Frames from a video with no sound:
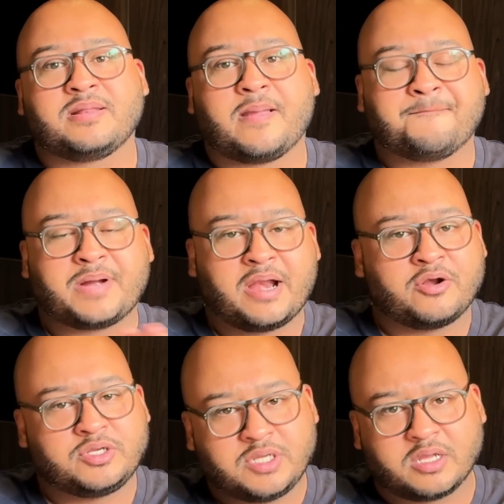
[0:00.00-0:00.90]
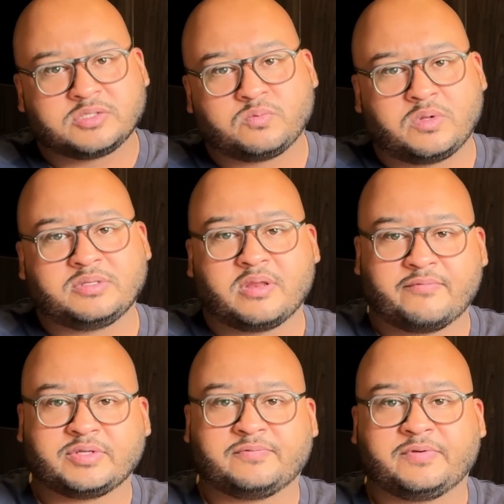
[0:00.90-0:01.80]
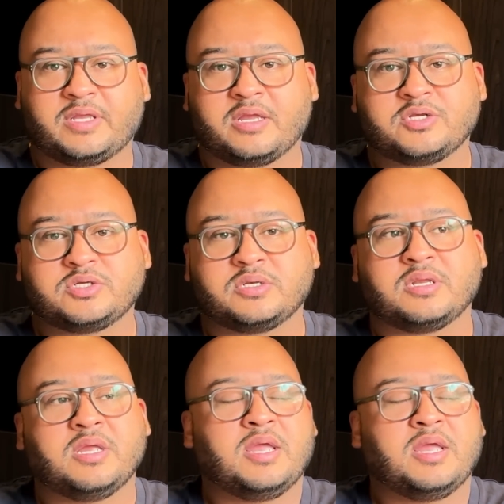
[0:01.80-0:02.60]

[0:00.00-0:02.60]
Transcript: That buyer does want diversification,